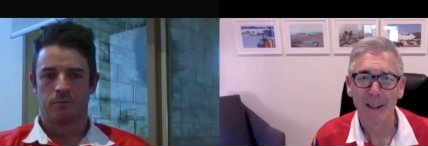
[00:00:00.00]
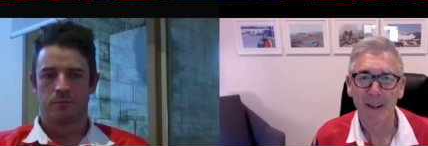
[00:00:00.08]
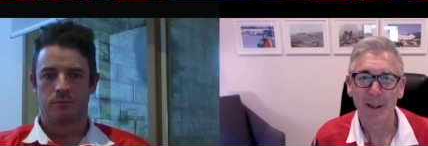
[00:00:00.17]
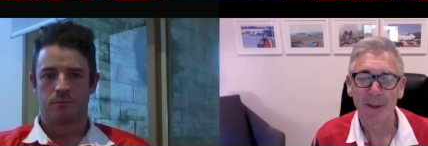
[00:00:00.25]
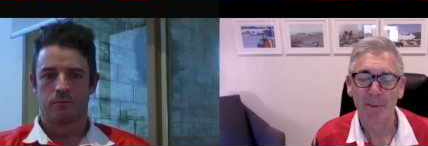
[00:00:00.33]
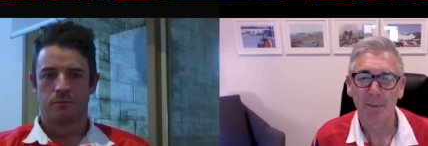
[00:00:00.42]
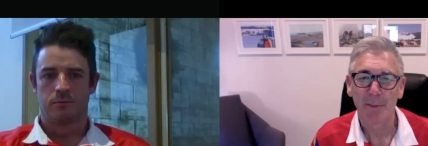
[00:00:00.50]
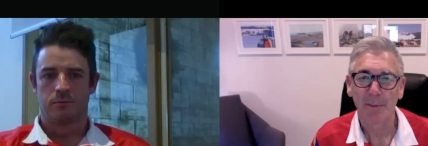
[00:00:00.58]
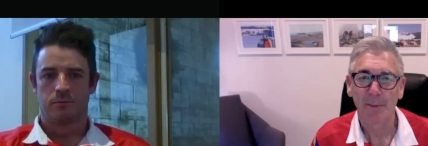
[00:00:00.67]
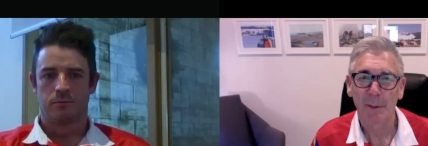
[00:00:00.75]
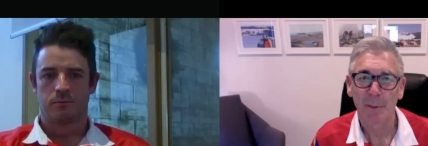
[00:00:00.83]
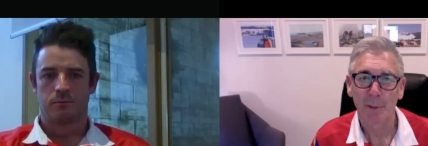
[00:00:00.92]
Speaker 1: some
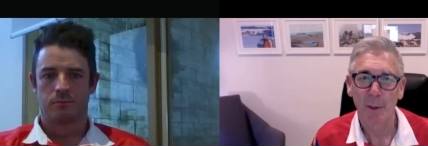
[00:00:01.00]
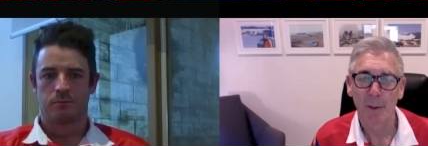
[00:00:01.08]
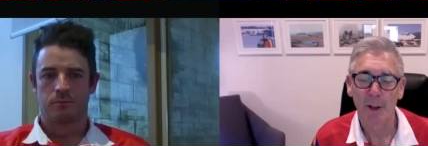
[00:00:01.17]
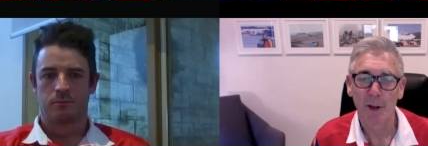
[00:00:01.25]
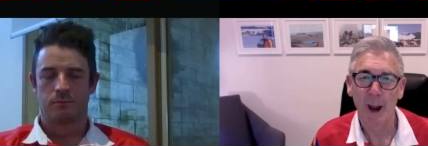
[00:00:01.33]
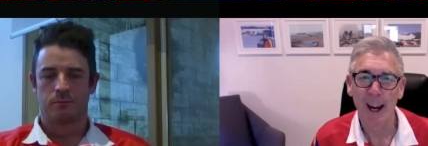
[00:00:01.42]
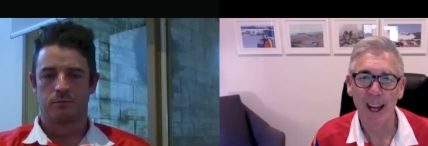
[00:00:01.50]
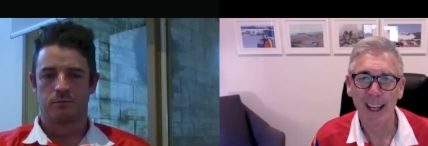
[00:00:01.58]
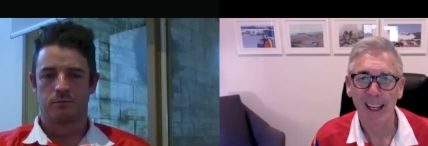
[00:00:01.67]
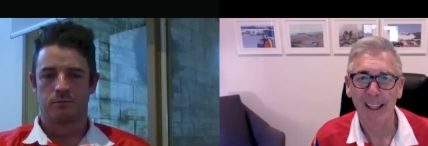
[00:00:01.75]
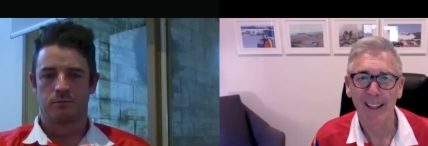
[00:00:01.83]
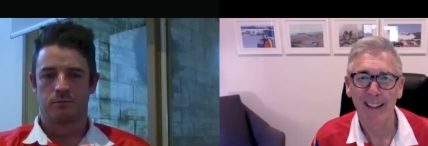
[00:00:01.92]
proper training
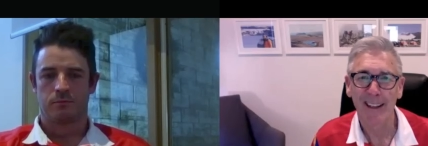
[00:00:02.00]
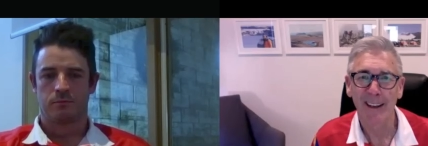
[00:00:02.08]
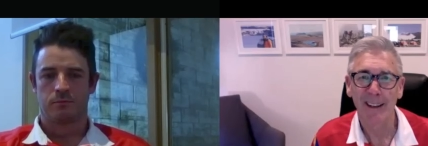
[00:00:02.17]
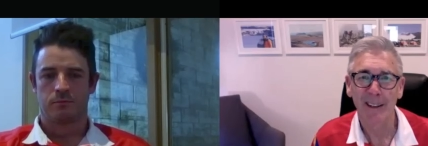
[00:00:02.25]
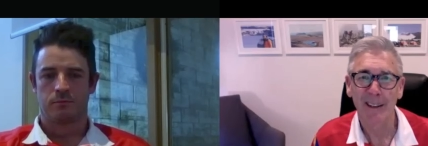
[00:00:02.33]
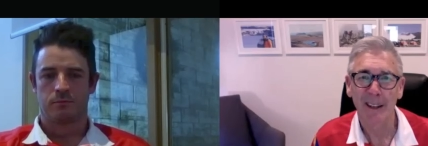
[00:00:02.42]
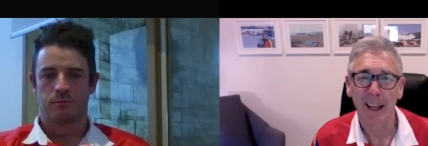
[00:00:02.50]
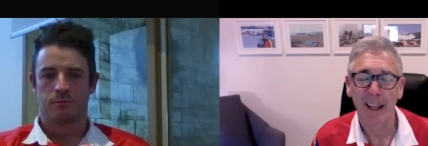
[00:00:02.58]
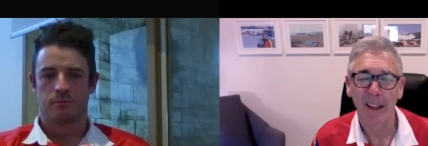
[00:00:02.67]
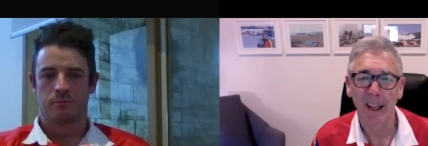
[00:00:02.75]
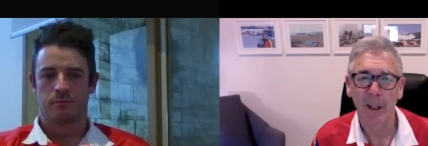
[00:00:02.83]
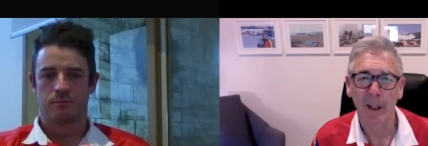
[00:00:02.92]
and uh, and
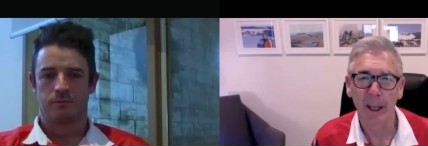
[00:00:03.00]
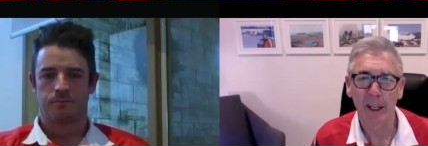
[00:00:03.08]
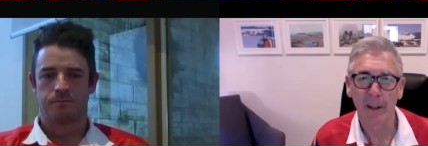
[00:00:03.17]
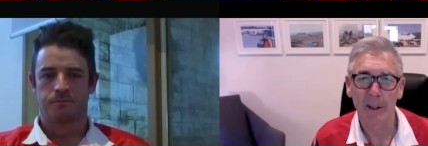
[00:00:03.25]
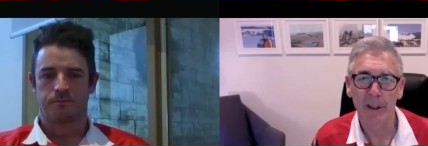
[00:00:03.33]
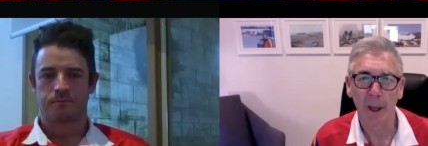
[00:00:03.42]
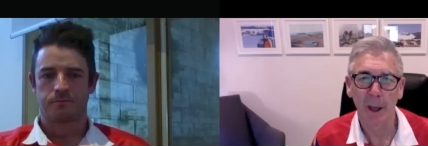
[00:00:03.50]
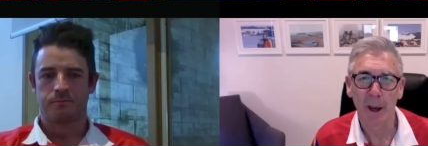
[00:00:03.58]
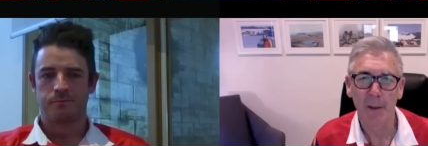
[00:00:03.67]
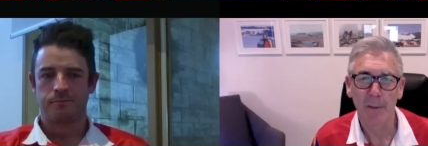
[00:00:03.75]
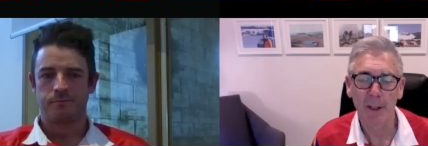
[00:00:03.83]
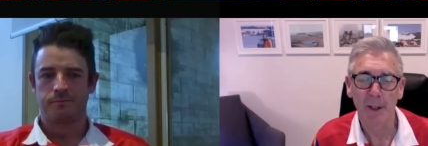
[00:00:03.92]
then leading to some
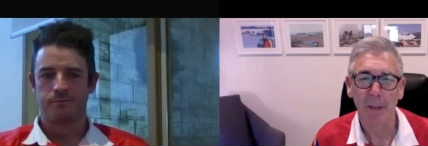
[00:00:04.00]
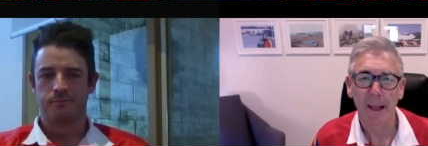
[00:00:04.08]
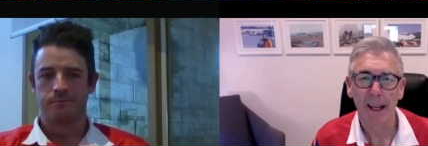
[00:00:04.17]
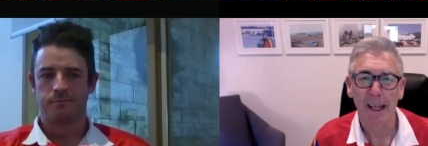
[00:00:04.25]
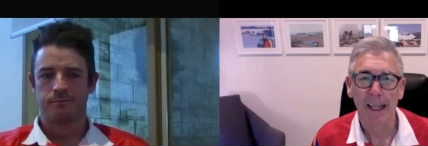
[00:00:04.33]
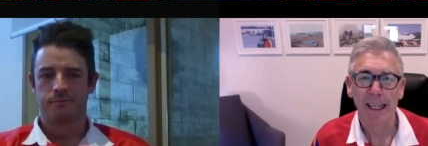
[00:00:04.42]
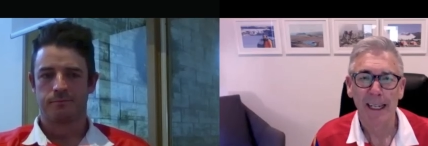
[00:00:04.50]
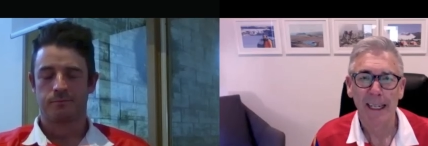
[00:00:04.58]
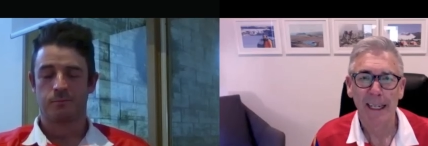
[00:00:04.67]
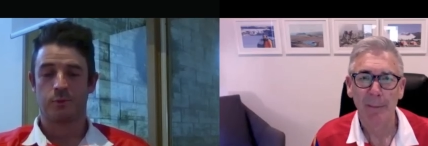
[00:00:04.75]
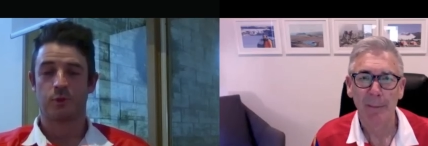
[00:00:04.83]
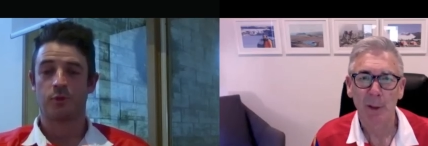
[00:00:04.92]
games.
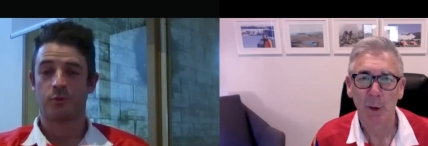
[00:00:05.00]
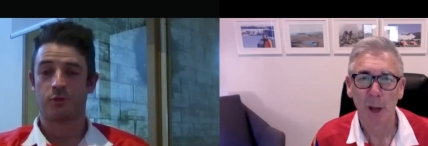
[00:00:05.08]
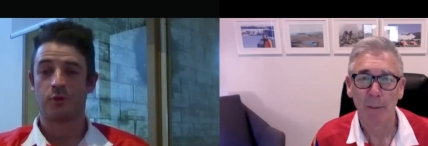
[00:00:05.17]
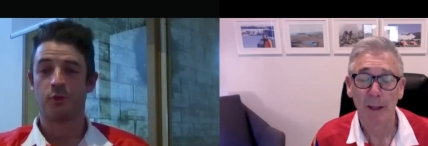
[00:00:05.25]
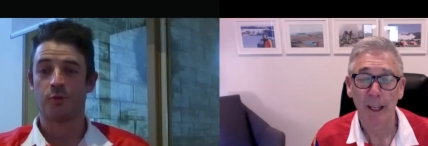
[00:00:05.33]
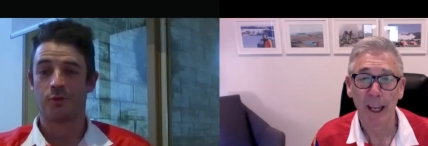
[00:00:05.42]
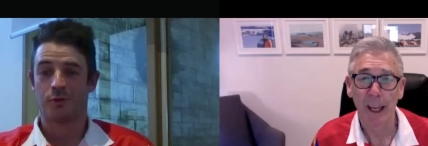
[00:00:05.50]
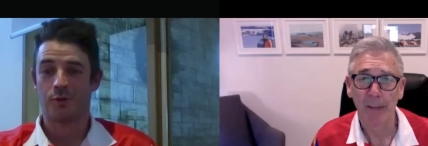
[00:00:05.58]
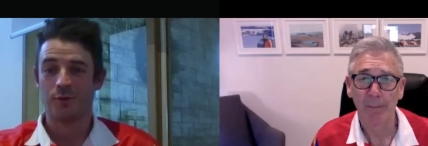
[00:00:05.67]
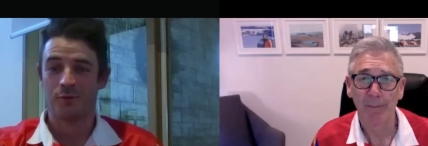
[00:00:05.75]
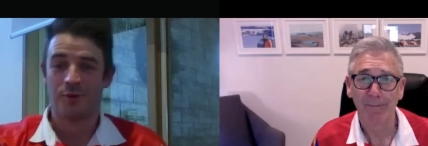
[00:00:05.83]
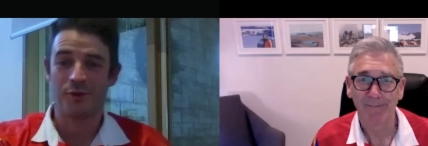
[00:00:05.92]
Um, it's all up in the air.
Speaker 2: We're
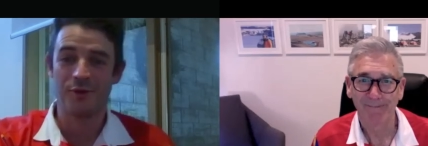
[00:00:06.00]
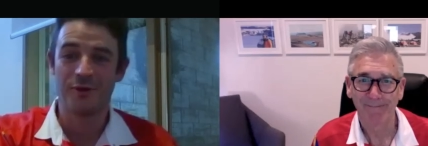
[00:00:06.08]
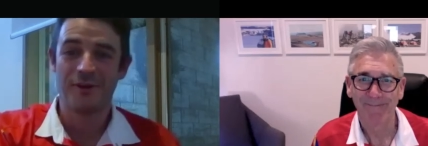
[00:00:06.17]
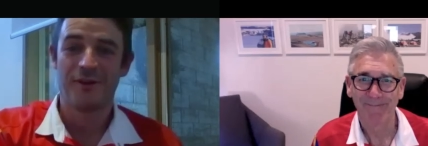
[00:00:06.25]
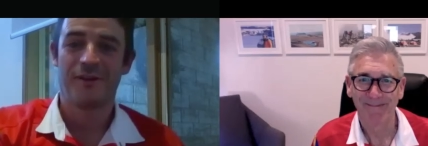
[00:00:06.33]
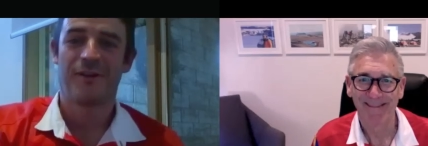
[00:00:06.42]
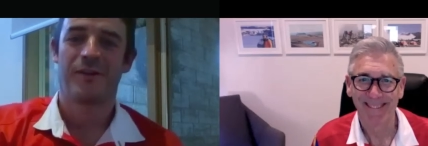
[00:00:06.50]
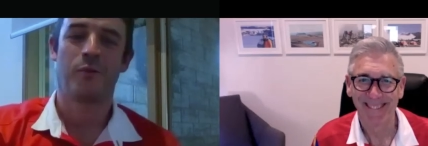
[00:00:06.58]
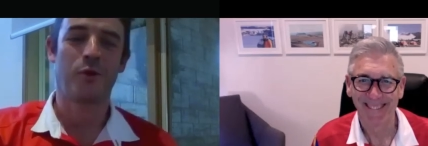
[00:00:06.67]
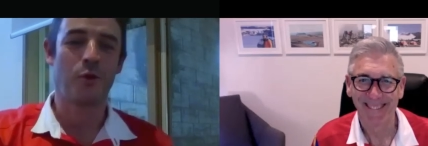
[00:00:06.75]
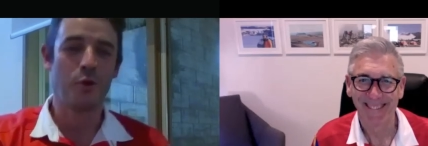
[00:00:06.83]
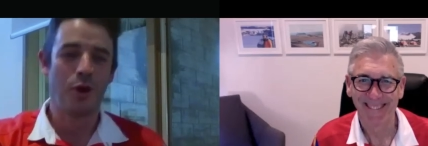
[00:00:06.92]
all, we're,
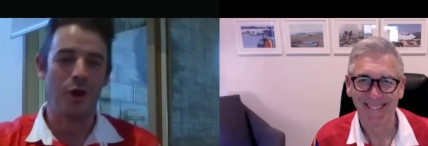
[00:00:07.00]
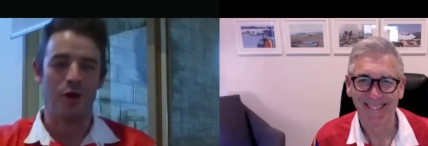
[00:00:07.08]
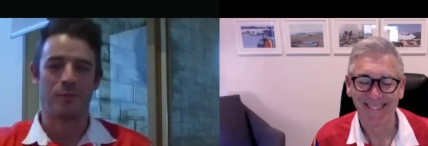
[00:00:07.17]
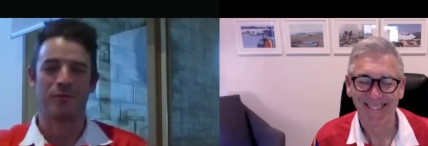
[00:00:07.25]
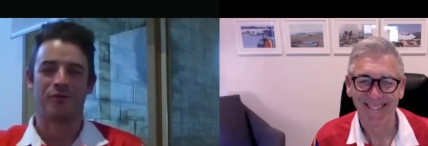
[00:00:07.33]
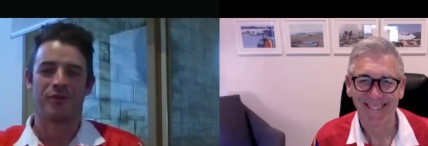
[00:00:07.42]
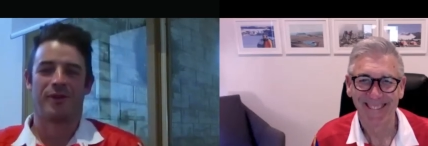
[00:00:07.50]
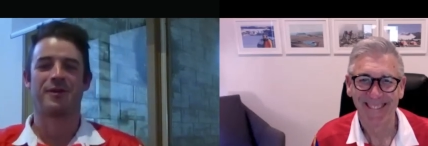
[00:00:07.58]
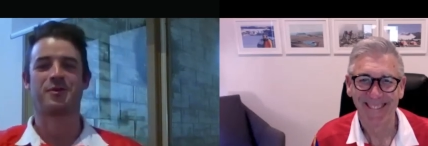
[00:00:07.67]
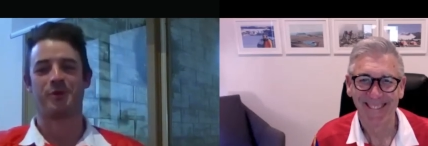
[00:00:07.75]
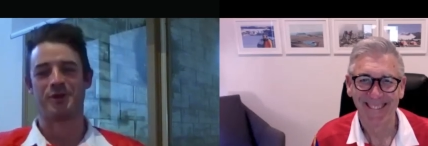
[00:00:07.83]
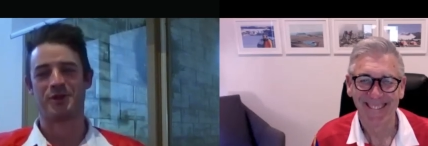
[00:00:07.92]
we're all hoping for
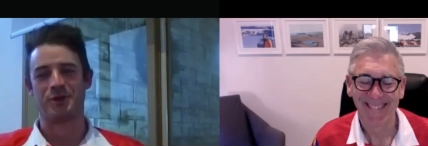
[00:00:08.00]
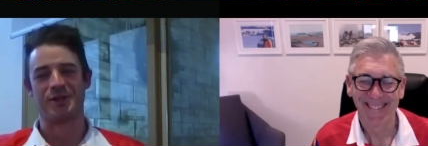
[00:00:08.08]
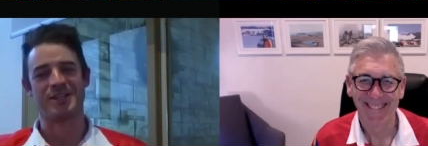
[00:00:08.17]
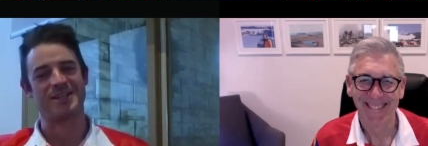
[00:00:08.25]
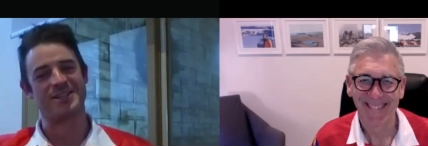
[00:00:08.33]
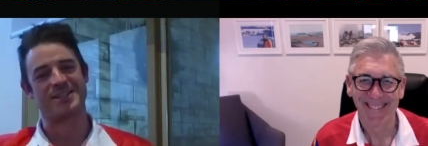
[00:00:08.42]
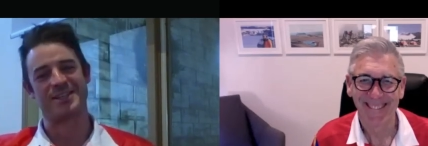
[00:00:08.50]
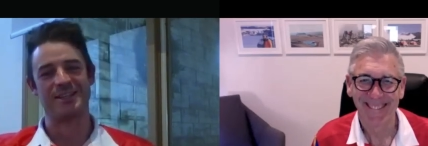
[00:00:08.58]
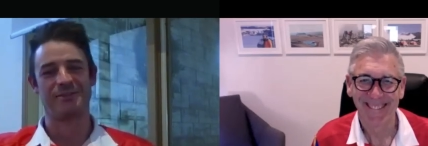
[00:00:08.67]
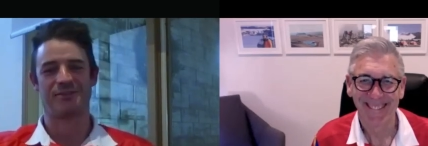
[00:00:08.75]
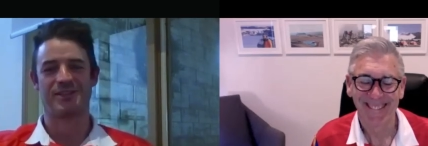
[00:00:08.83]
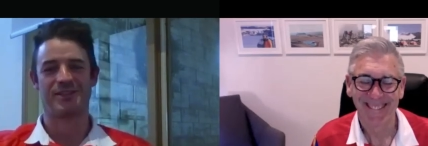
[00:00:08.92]
those restrictions to
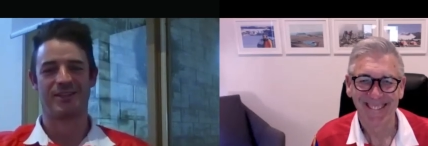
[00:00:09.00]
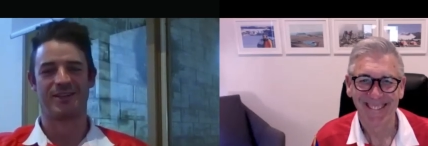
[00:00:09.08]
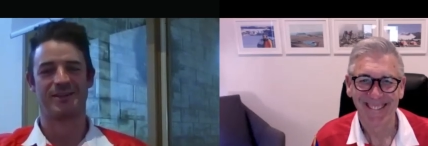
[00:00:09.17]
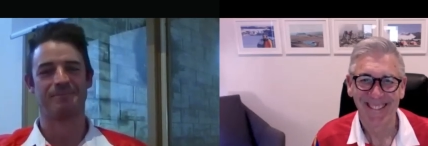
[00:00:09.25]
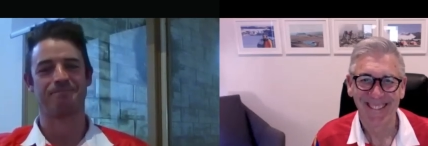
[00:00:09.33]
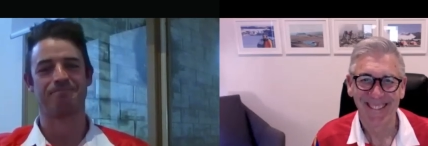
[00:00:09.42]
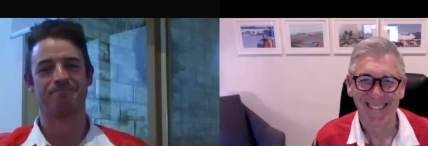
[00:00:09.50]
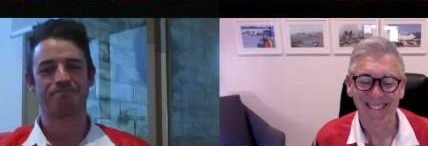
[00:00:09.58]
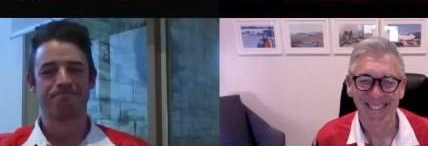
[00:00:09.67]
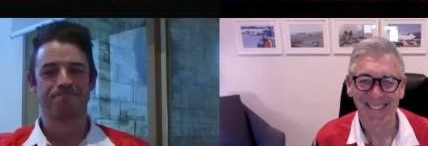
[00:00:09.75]
lift. Um,